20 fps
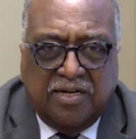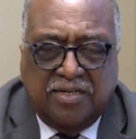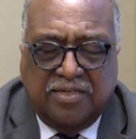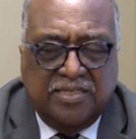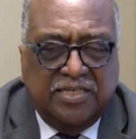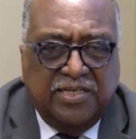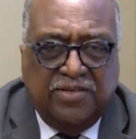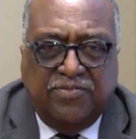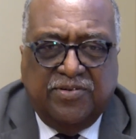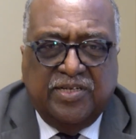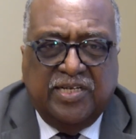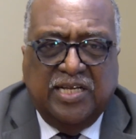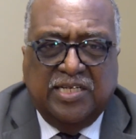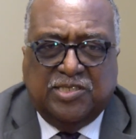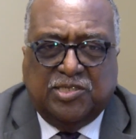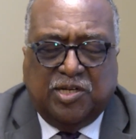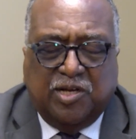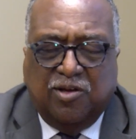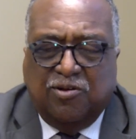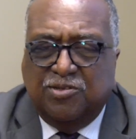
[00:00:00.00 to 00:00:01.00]
even
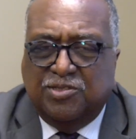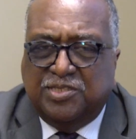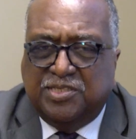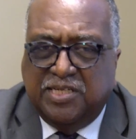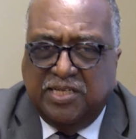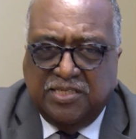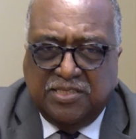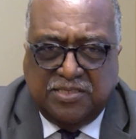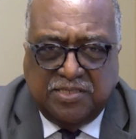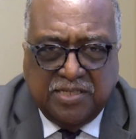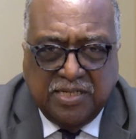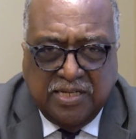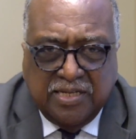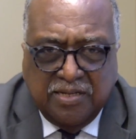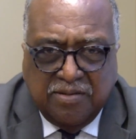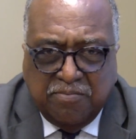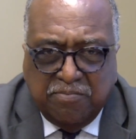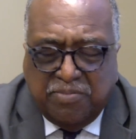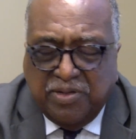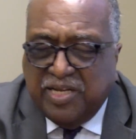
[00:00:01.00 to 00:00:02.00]
as close as
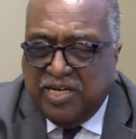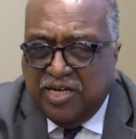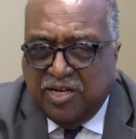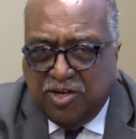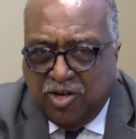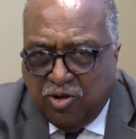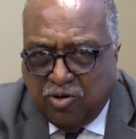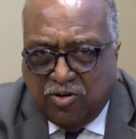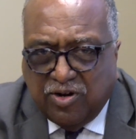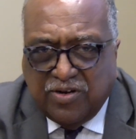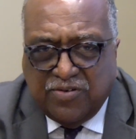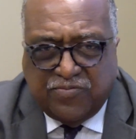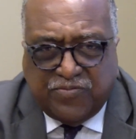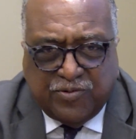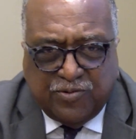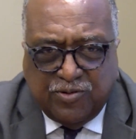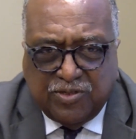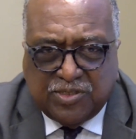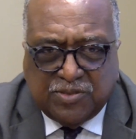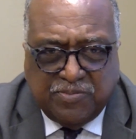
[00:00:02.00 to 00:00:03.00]
being in law
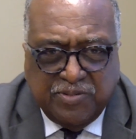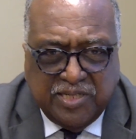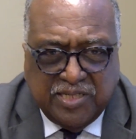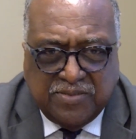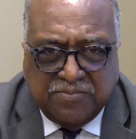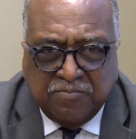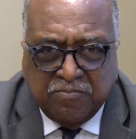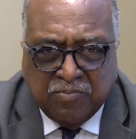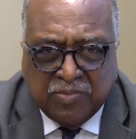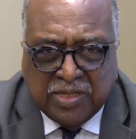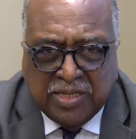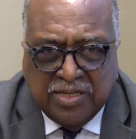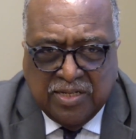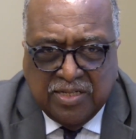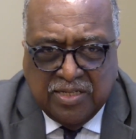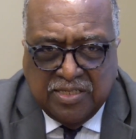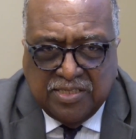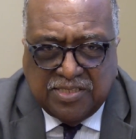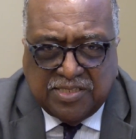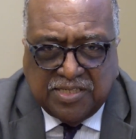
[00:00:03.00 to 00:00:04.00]
enforcement.
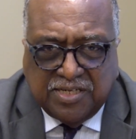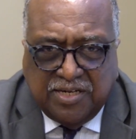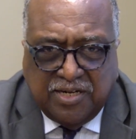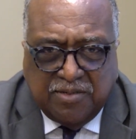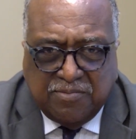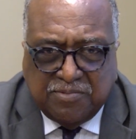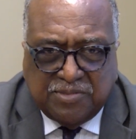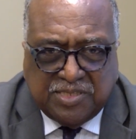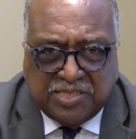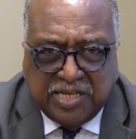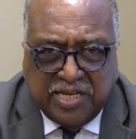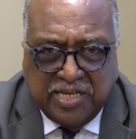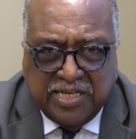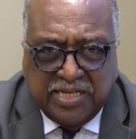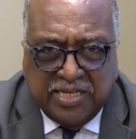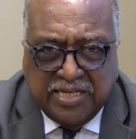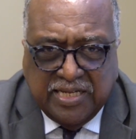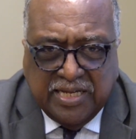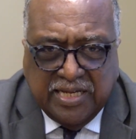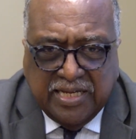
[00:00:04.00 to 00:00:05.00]
Some
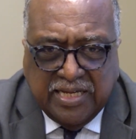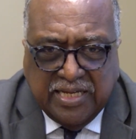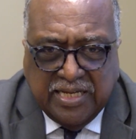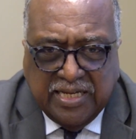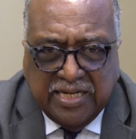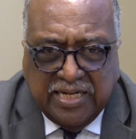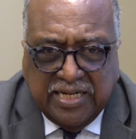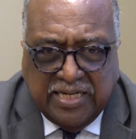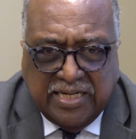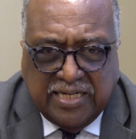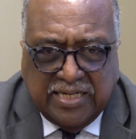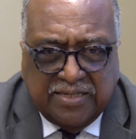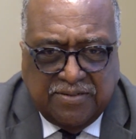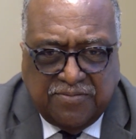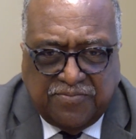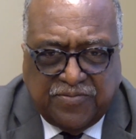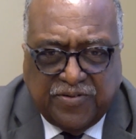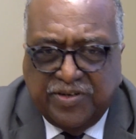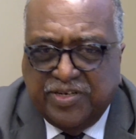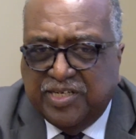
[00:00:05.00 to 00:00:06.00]
say
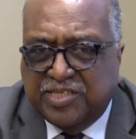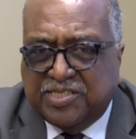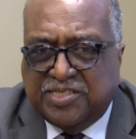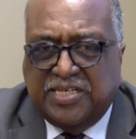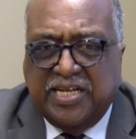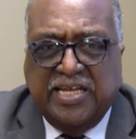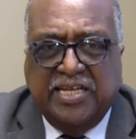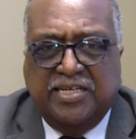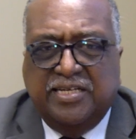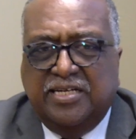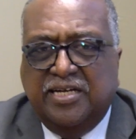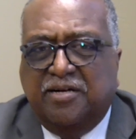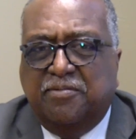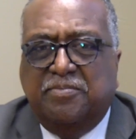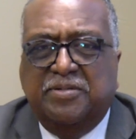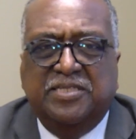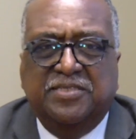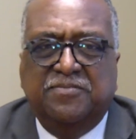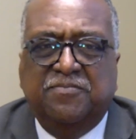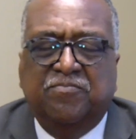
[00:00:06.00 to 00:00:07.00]
from the state
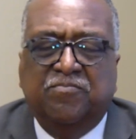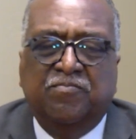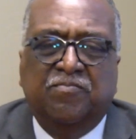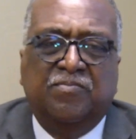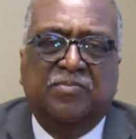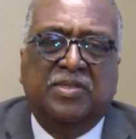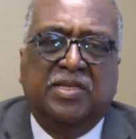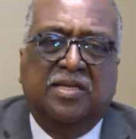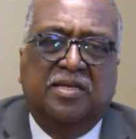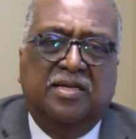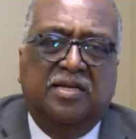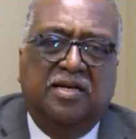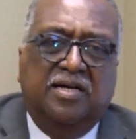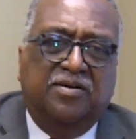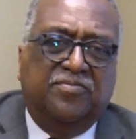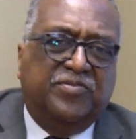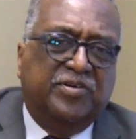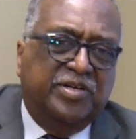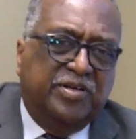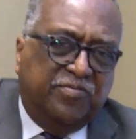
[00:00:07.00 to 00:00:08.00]
government,
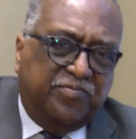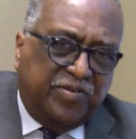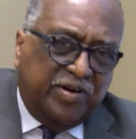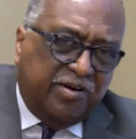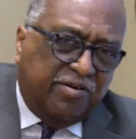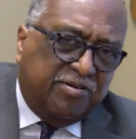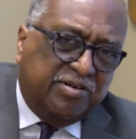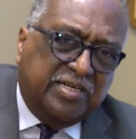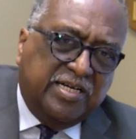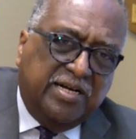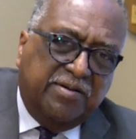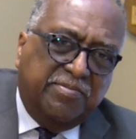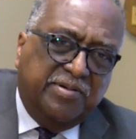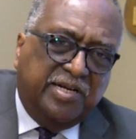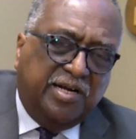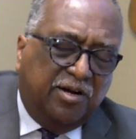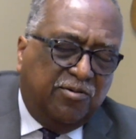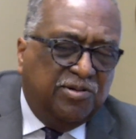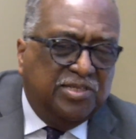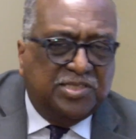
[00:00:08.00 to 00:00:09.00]
from the federal
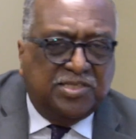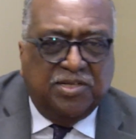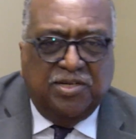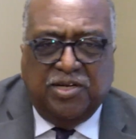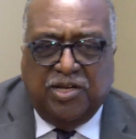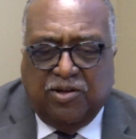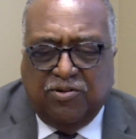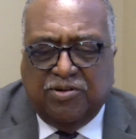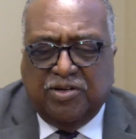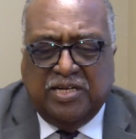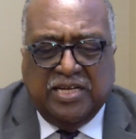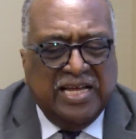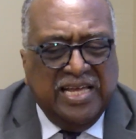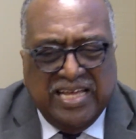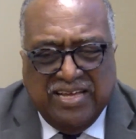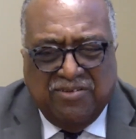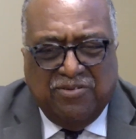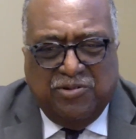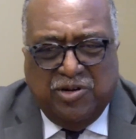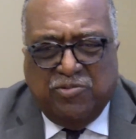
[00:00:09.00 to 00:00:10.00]
government, always to the local.
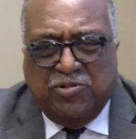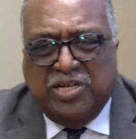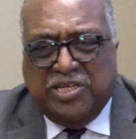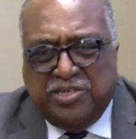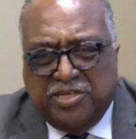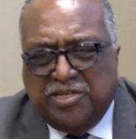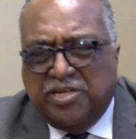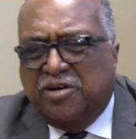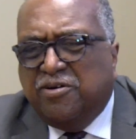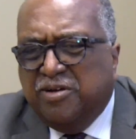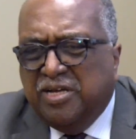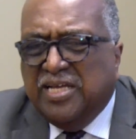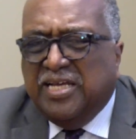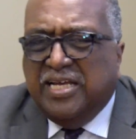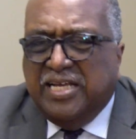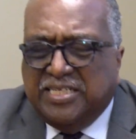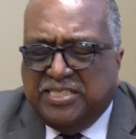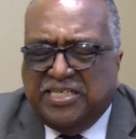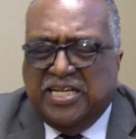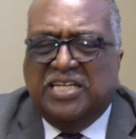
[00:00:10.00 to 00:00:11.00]

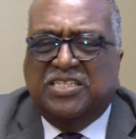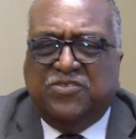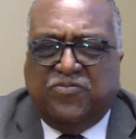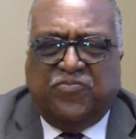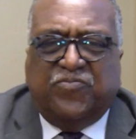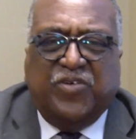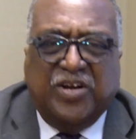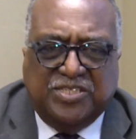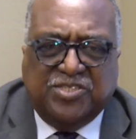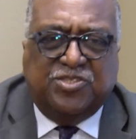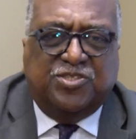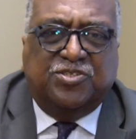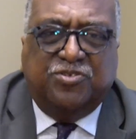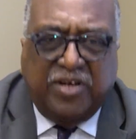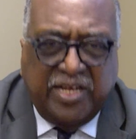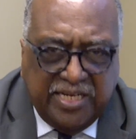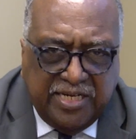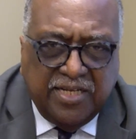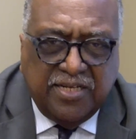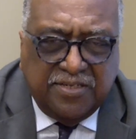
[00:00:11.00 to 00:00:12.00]
It's just
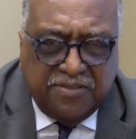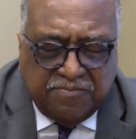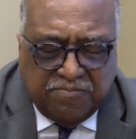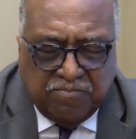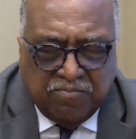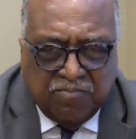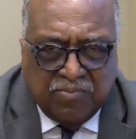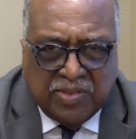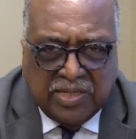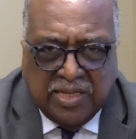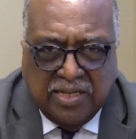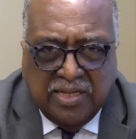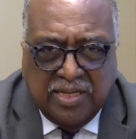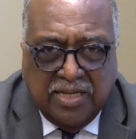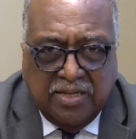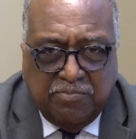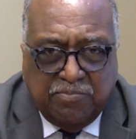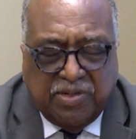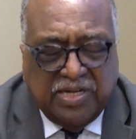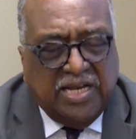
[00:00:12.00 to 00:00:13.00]
frustrating.
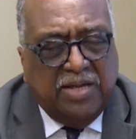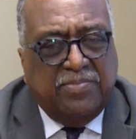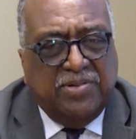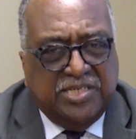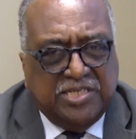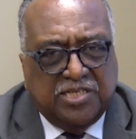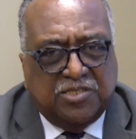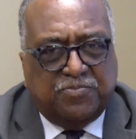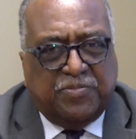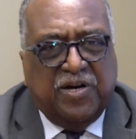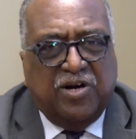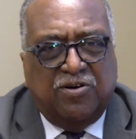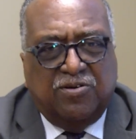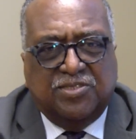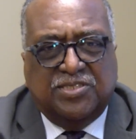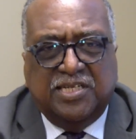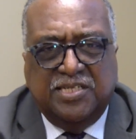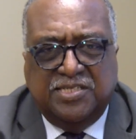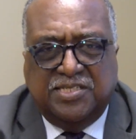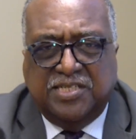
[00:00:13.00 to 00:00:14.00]
But let me just
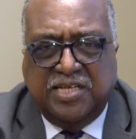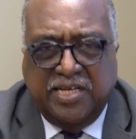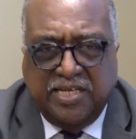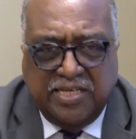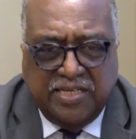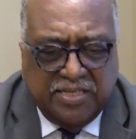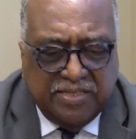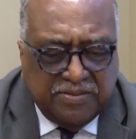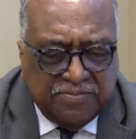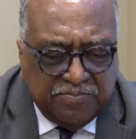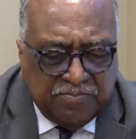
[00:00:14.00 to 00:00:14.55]
pause and say,